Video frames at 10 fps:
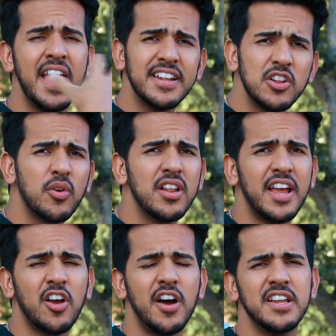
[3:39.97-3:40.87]
And a
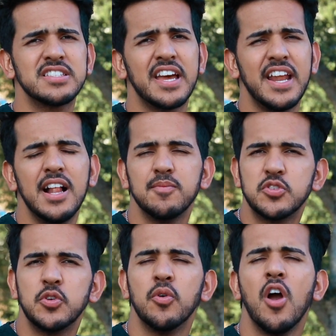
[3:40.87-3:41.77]
lookalike audience kind of
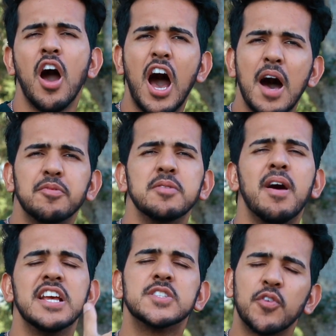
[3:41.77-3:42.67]
helps you
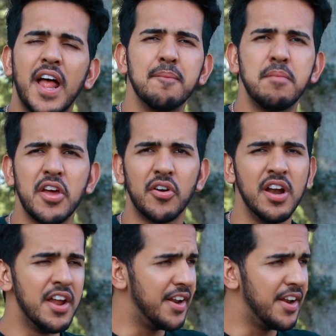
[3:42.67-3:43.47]
optimize for that better.